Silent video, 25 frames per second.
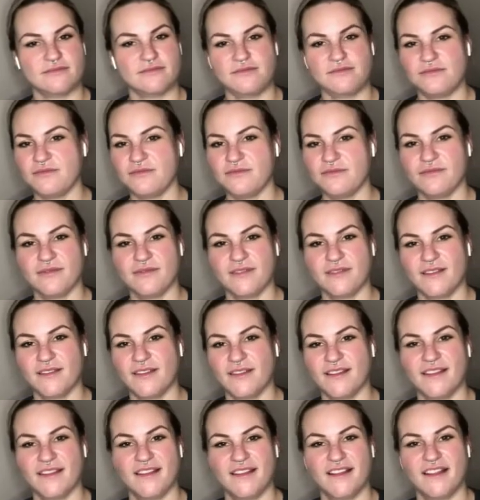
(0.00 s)

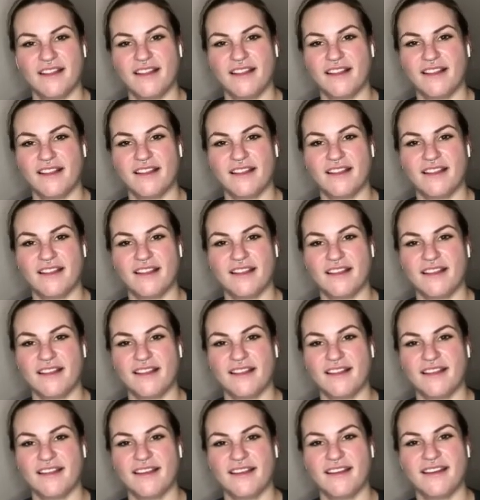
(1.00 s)

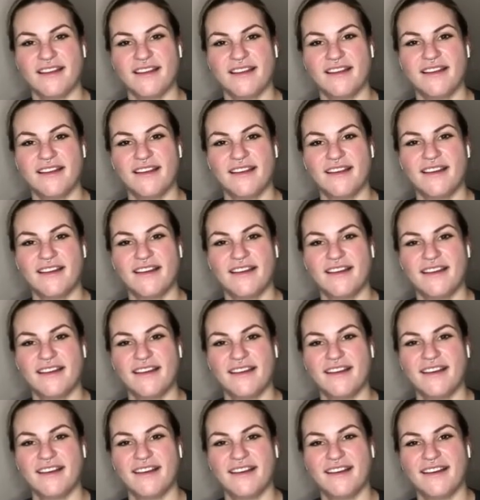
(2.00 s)

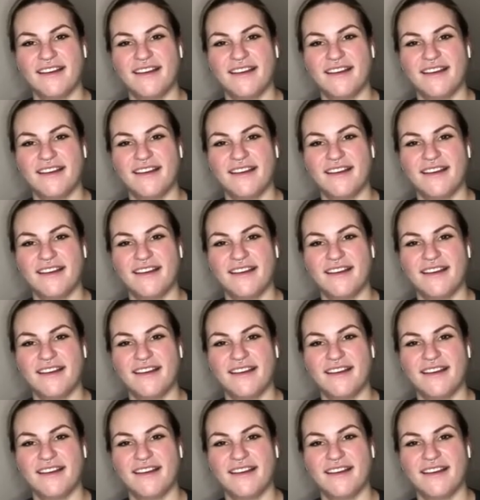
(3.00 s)
This person isn't speaking.